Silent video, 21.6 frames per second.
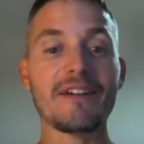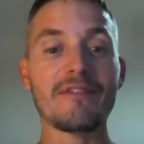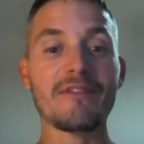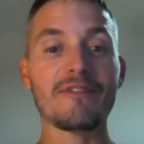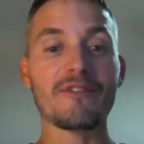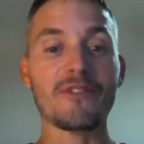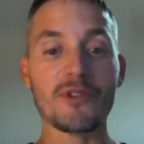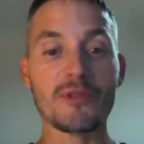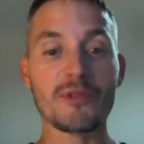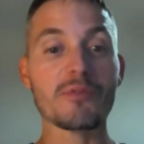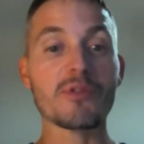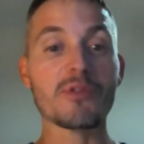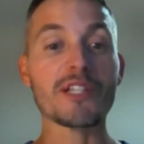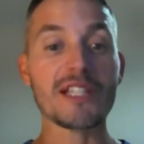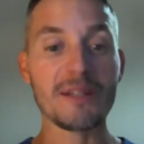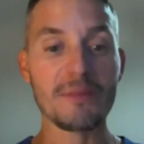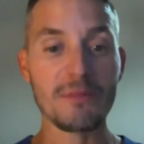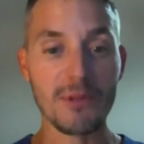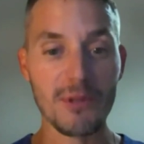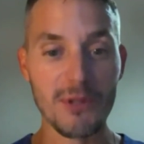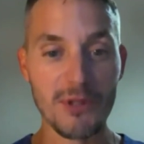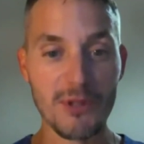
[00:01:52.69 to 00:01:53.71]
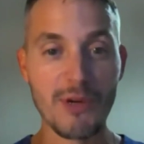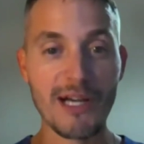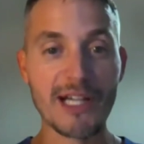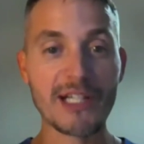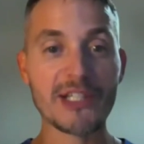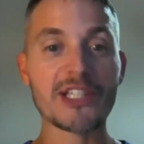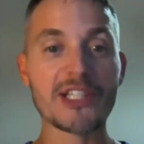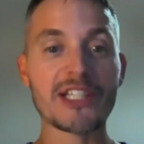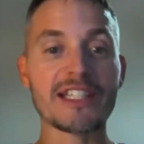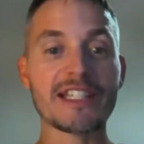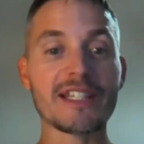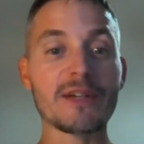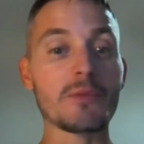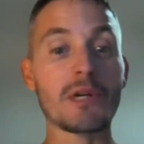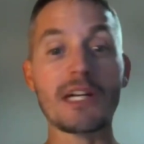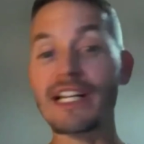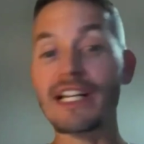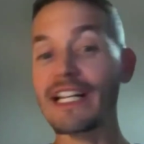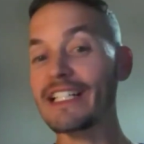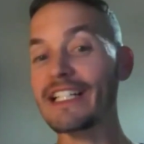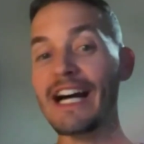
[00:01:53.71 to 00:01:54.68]
first principles questions that
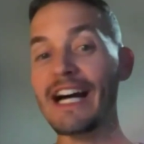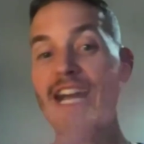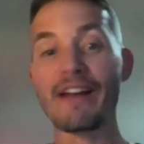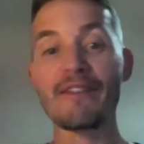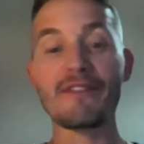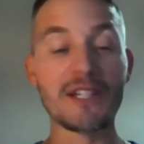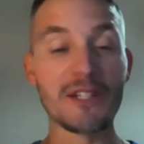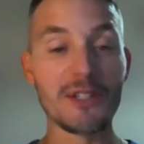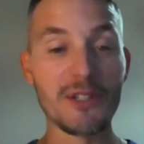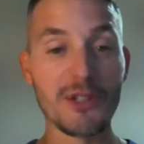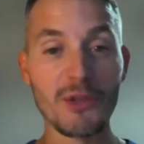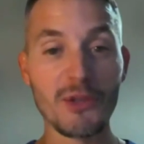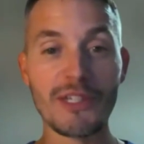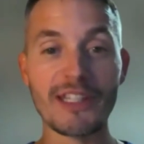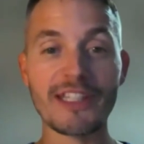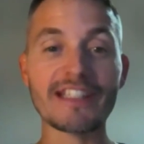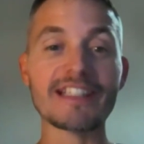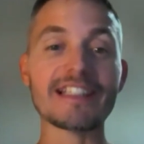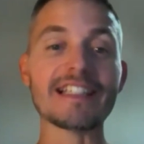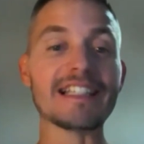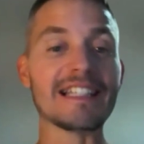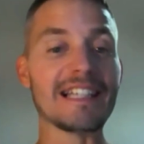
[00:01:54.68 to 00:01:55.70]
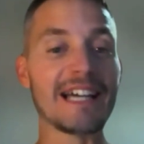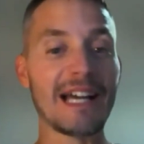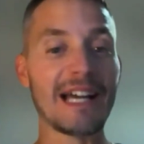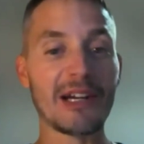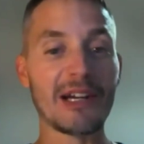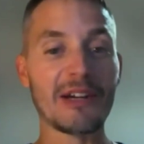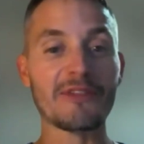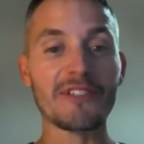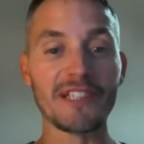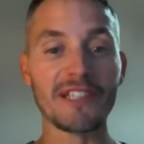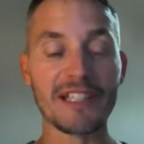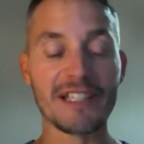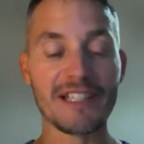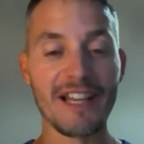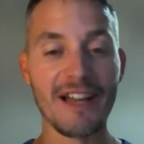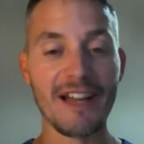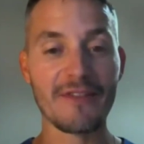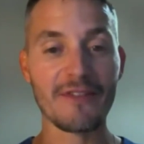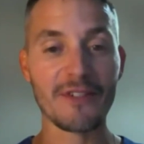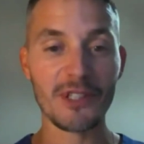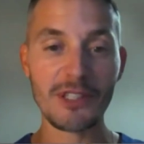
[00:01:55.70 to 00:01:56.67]
we're going to dive into in this entire
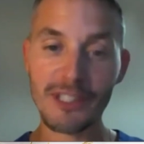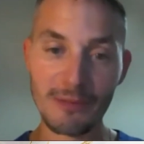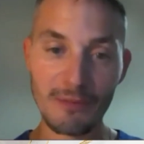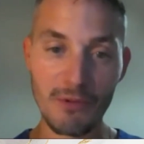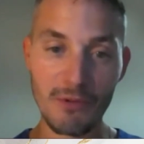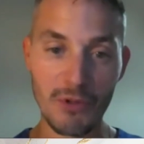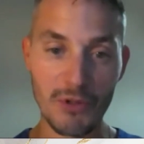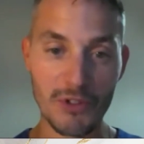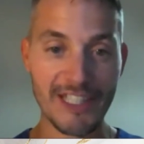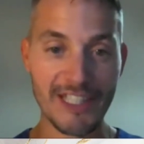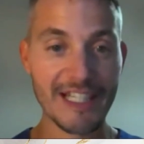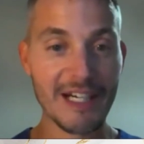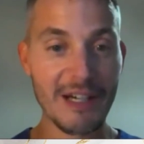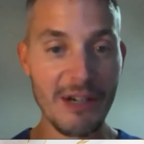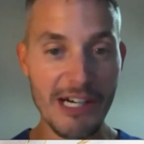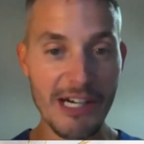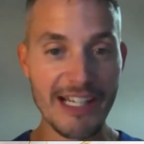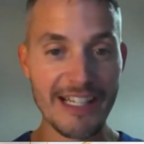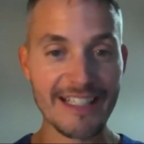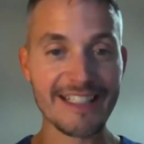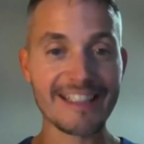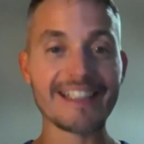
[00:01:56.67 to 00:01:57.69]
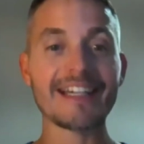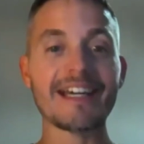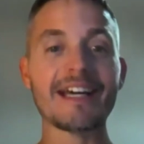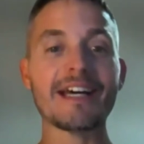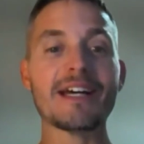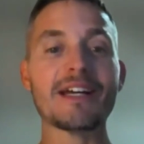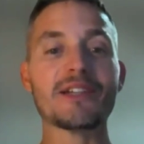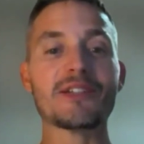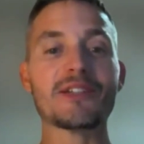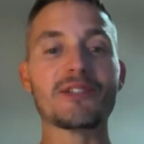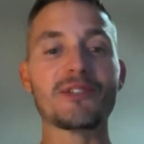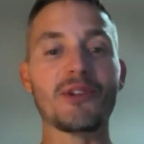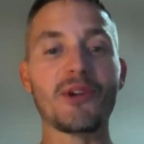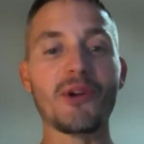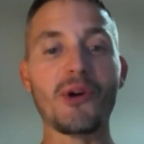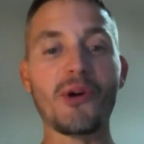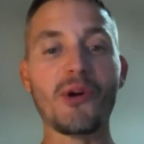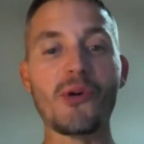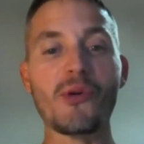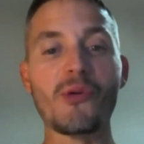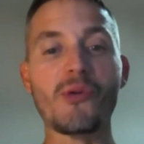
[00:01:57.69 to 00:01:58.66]
philosophical liberal series.
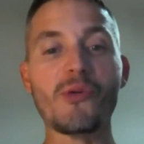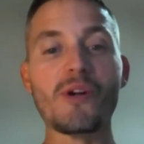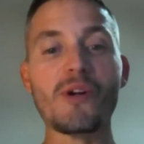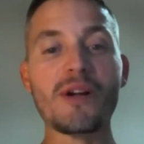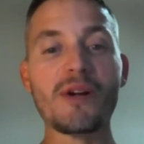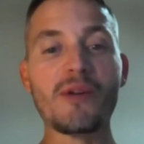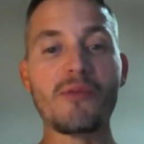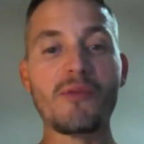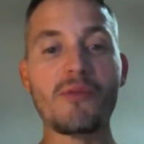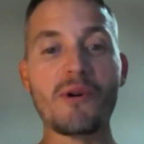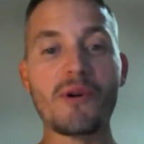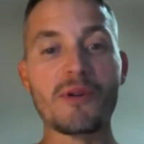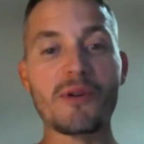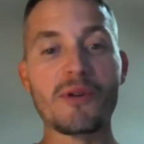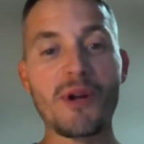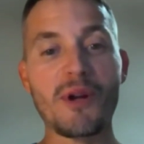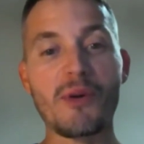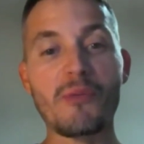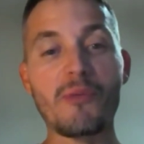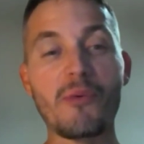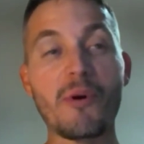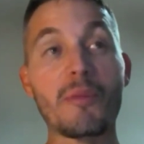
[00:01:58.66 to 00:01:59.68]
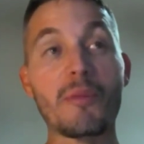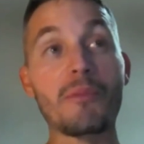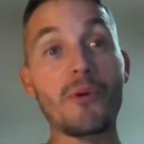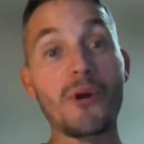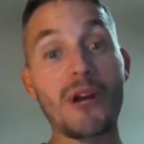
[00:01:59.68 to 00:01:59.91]
So we're